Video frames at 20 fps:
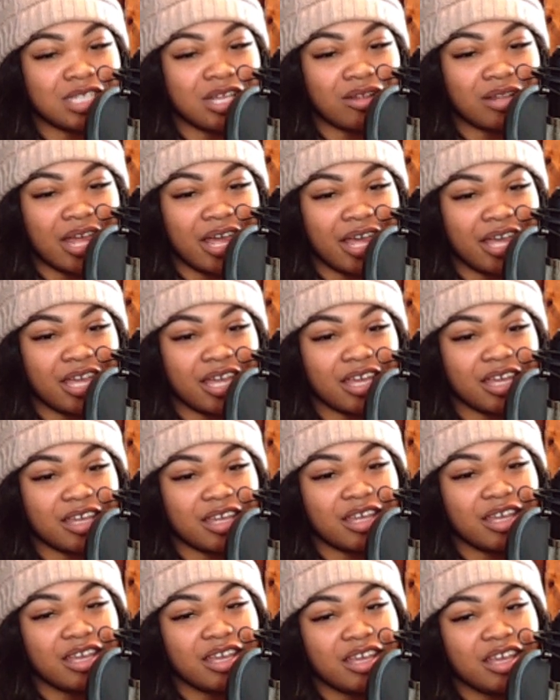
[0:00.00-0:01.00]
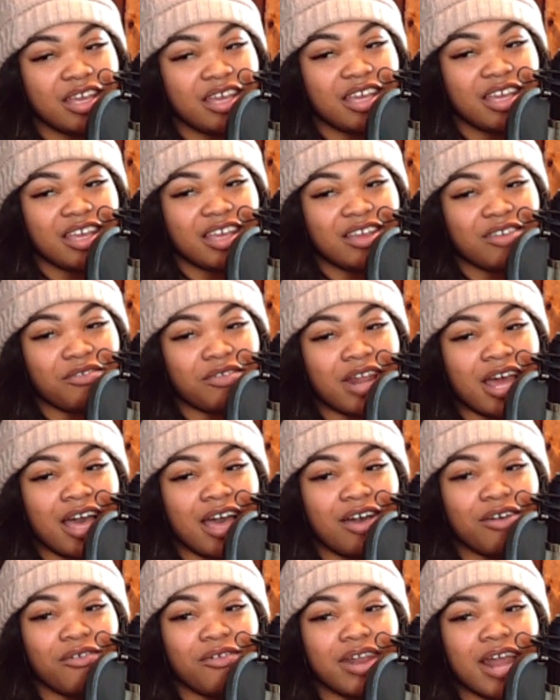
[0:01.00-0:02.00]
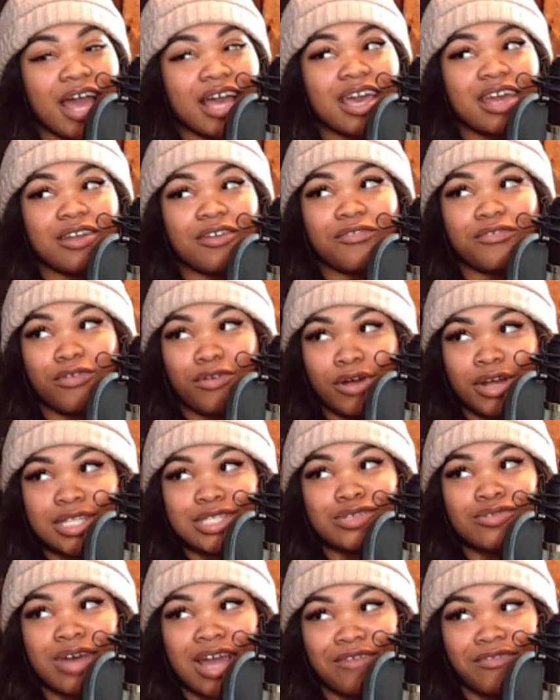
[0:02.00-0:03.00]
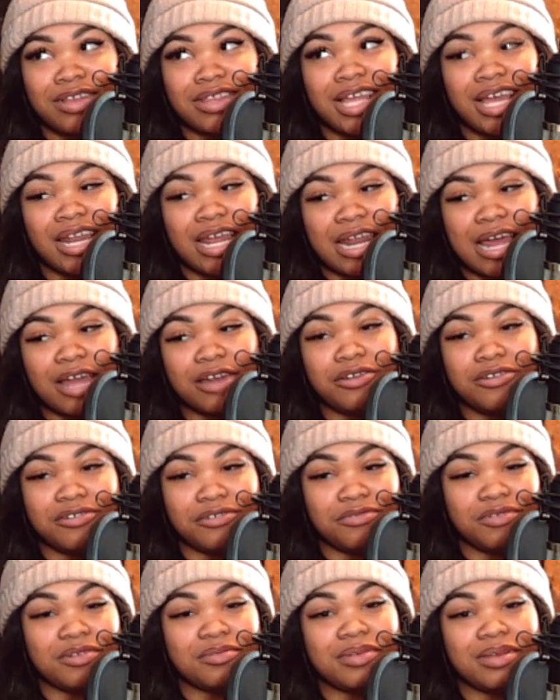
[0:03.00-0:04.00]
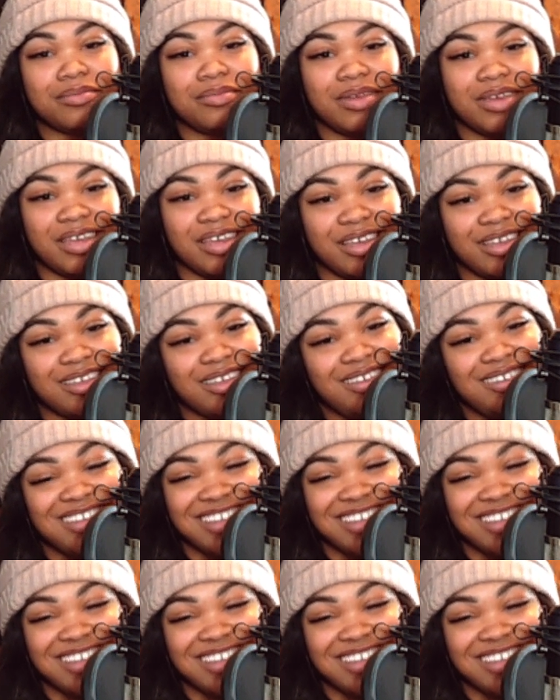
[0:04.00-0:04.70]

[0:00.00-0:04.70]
so like when I when I can afford to, everything that I do will be big.